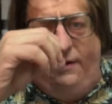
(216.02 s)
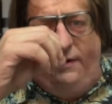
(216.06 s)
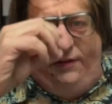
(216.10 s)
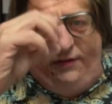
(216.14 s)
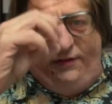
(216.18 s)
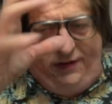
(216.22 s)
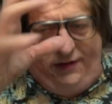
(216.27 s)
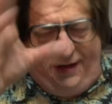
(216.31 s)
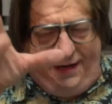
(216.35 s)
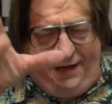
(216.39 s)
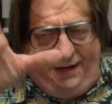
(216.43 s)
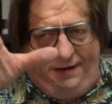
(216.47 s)

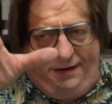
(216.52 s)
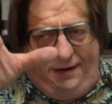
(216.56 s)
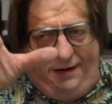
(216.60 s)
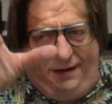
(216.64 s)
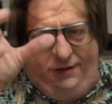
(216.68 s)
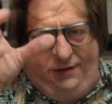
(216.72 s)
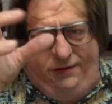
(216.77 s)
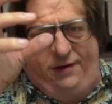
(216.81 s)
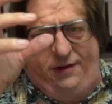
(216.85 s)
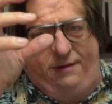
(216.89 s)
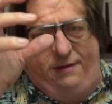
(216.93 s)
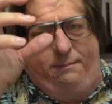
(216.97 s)
Zin
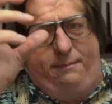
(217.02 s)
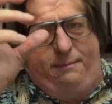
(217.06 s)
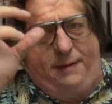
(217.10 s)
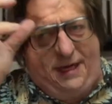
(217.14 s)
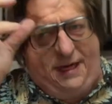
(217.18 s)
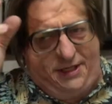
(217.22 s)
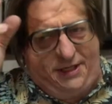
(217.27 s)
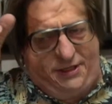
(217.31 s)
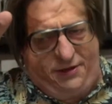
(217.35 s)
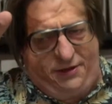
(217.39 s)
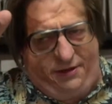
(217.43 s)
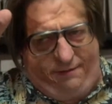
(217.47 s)
is a
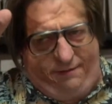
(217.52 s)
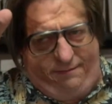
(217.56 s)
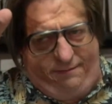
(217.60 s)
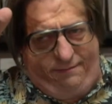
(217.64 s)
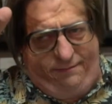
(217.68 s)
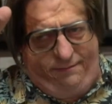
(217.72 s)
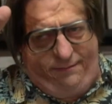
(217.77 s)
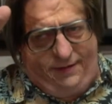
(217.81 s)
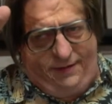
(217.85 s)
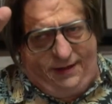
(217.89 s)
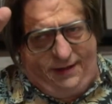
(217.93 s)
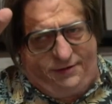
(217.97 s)
monster
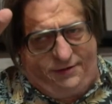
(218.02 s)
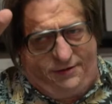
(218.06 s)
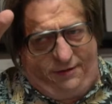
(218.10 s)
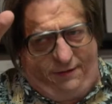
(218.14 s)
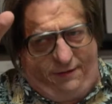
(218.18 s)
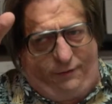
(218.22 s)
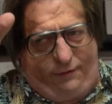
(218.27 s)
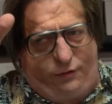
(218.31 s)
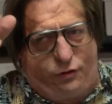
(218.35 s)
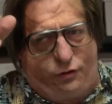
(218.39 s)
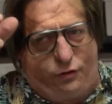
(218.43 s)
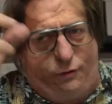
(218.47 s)
that's
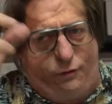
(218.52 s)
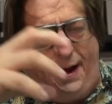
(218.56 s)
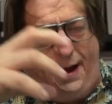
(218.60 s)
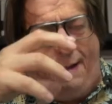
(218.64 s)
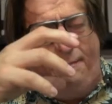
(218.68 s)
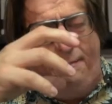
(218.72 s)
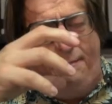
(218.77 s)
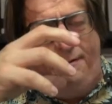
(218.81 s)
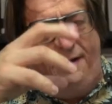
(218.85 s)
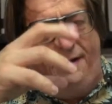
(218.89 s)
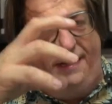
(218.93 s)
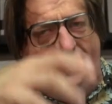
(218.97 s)
sort of
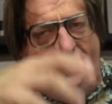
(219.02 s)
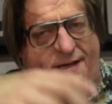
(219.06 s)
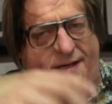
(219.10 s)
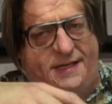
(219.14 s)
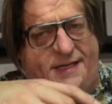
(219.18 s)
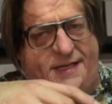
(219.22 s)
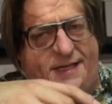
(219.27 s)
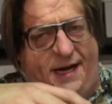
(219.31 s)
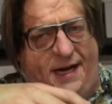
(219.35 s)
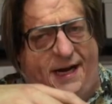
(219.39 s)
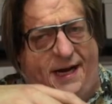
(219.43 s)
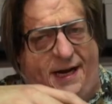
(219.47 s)
trapped
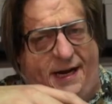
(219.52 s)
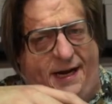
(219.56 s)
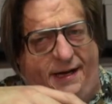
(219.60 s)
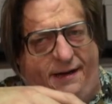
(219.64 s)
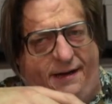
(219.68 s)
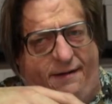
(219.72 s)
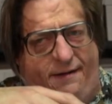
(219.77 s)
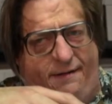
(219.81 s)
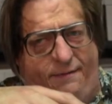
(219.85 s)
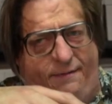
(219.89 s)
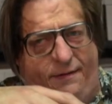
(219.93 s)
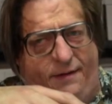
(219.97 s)

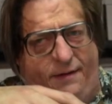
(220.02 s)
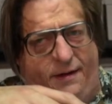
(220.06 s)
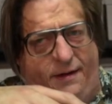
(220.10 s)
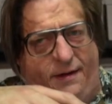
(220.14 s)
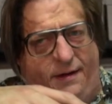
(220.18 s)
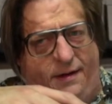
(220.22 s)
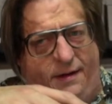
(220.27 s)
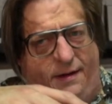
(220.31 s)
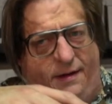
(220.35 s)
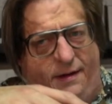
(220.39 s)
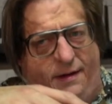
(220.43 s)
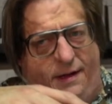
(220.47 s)
inside
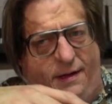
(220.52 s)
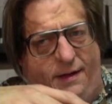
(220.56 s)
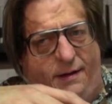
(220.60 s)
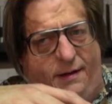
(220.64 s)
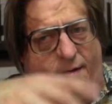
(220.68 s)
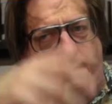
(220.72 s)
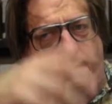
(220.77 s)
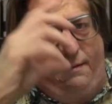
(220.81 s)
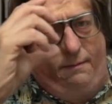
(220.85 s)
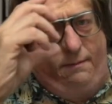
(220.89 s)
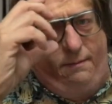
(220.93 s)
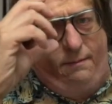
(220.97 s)

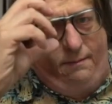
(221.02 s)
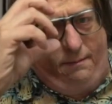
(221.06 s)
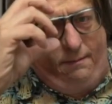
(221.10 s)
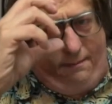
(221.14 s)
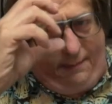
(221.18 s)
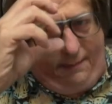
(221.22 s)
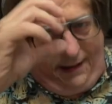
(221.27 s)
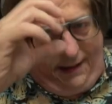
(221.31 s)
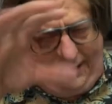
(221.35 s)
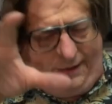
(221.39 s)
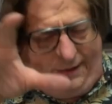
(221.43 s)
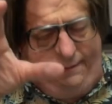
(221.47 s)

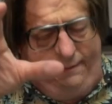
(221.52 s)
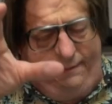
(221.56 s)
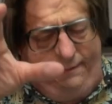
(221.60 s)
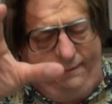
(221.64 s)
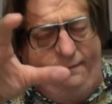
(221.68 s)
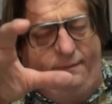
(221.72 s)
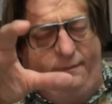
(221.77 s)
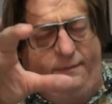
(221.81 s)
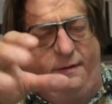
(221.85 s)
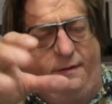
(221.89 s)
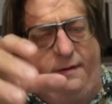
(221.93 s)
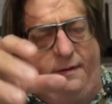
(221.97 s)
Micah.
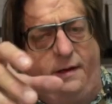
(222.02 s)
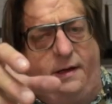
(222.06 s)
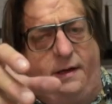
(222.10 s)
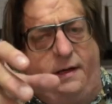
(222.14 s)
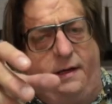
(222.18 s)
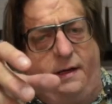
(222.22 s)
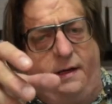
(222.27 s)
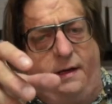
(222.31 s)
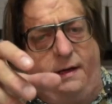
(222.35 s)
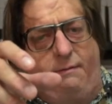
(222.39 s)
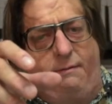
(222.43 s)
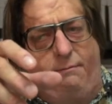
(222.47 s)

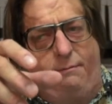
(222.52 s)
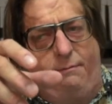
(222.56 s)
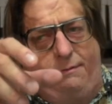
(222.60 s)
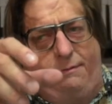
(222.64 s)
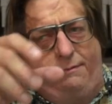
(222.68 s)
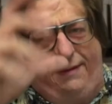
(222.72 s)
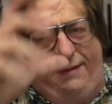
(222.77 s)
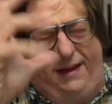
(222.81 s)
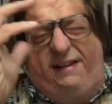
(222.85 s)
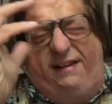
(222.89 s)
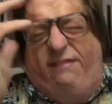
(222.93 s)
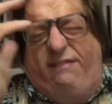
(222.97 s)

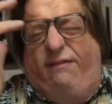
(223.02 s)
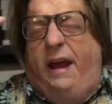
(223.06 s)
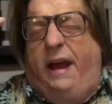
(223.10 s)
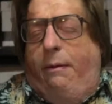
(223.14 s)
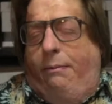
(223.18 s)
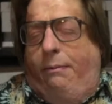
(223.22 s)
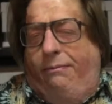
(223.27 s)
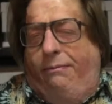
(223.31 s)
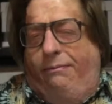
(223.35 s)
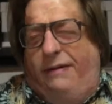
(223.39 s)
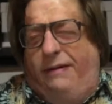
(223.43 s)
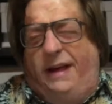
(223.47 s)
Think
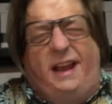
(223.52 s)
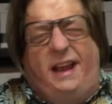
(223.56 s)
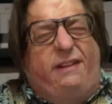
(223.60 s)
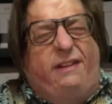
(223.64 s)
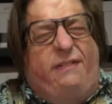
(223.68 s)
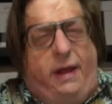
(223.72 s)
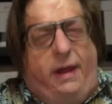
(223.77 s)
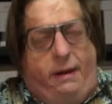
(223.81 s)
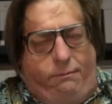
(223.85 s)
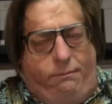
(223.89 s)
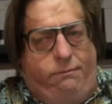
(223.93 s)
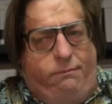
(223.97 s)
Venom. Kind of
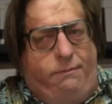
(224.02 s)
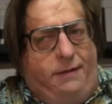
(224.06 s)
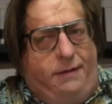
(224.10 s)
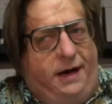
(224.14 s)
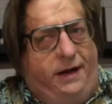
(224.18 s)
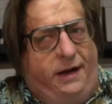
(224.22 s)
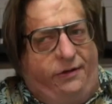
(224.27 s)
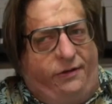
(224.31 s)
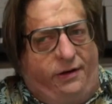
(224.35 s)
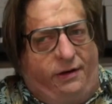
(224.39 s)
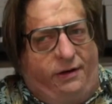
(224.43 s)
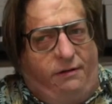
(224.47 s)
like Venom.
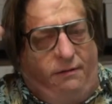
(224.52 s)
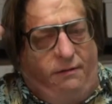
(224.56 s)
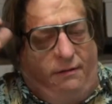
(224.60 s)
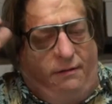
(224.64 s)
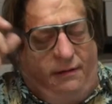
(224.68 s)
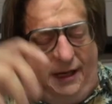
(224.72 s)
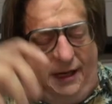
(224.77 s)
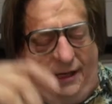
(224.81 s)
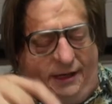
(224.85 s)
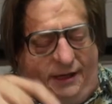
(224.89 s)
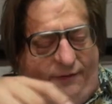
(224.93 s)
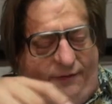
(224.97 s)
Honestly,
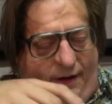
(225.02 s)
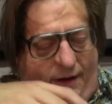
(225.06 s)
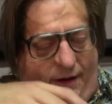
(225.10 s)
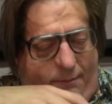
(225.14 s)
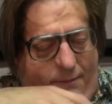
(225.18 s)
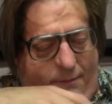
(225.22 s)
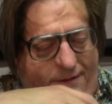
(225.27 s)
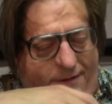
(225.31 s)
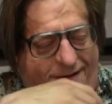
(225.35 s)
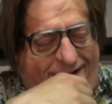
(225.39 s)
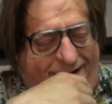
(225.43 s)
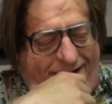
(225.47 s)
a lot like
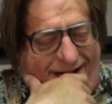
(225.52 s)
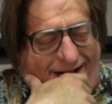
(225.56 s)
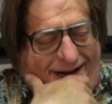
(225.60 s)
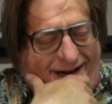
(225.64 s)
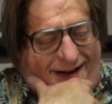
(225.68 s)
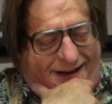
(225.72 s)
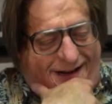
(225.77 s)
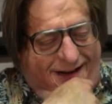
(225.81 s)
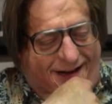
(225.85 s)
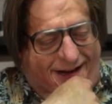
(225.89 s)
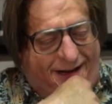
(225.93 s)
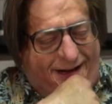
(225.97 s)
Venom.
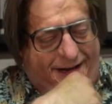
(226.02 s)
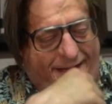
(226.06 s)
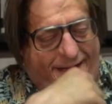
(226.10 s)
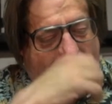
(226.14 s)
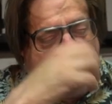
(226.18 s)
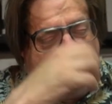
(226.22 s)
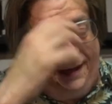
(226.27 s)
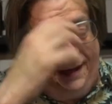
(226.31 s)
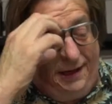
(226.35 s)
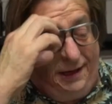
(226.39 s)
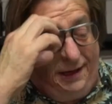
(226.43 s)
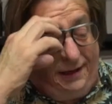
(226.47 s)
And
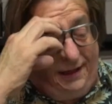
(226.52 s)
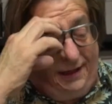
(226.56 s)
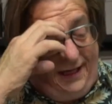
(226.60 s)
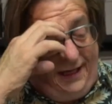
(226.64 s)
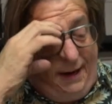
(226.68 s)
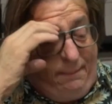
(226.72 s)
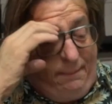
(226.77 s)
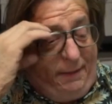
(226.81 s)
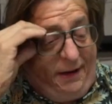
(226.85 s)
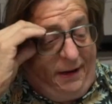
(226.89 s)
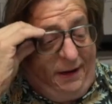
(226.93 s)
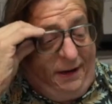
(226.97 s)

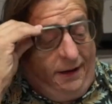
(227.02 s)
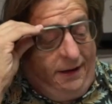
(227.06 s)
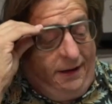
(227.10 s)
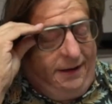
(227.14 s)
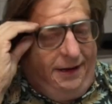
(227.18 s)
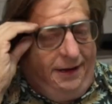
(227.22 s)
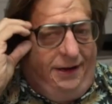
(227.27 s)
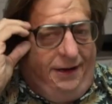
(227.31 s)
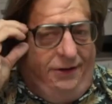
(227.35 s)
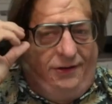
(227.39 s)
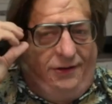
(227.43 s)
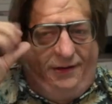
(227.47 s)
Kippa
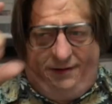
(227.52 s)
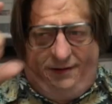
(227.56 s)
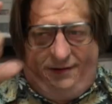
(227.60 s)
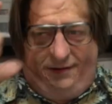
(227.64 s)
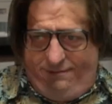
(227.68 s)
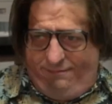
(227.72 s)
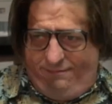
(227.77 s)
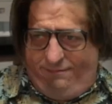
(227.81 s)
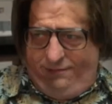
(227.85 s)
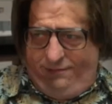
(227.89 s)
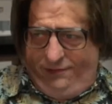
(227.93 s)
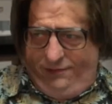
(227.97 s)
is a
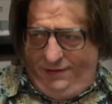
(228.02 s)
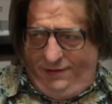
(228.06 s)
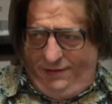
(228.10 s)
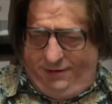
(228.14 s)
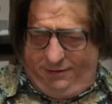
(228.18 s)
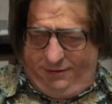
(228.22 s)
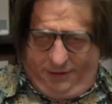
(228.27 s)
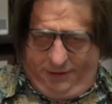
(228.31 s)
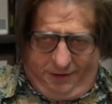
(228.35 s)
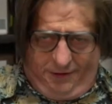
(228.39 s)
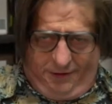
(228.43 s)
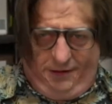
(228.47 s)

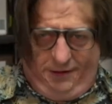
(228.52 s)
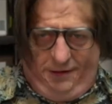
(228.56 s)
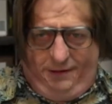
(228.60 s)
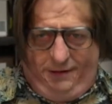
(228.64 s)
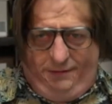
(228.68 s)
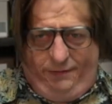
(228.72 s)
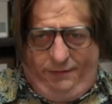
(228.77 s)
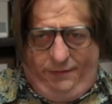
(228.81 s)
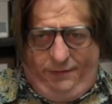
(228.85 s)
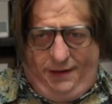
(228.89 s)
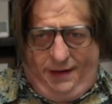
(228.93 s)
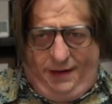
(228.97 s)
little
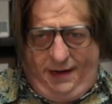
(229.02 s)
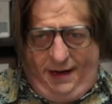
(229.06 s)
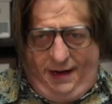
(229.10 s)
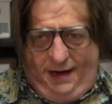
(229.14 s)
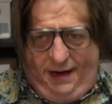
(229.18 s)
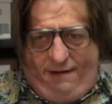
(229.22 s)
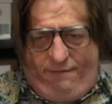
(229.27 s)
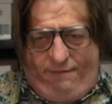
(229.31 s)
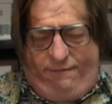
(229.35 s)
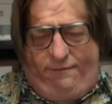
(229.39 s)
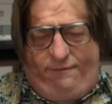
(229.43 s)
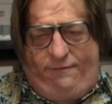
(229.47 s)
girl,
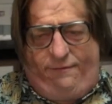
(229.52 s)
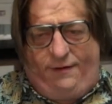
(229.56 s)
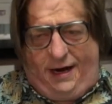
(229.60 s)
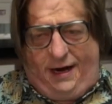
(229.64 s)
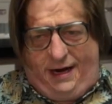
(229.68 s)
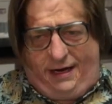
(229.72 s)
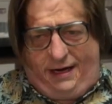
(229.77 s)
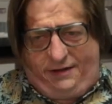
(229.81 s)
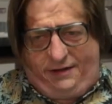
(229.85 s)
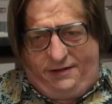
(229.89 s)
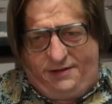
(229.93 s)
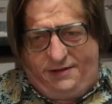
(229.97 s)
half
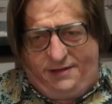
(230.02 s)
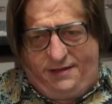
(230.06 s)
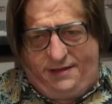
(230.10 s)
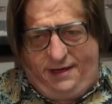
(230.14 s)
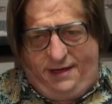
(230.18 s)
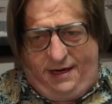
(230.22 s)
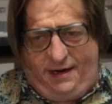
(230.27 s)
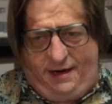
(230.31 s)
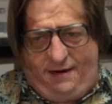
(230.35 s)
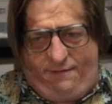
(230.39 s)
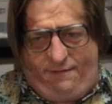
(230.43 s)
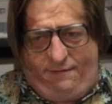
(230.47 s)
fox,
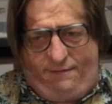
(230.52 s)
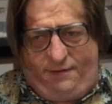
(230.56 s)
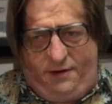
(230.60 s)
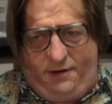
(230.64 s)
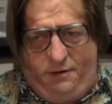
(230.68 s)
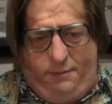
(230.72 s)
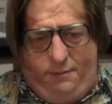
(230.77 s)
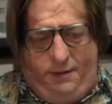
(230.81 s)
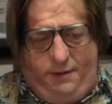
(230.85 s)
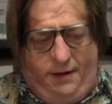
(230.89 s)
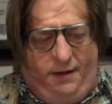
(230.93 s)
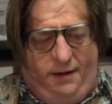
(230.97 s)
half
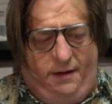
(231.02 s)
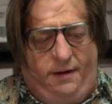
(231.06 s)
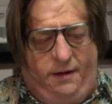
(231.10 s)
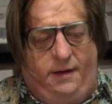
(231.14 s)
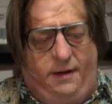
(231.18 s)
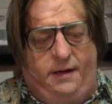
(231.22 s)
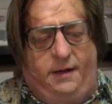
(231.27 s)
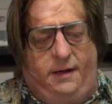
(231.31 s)
human,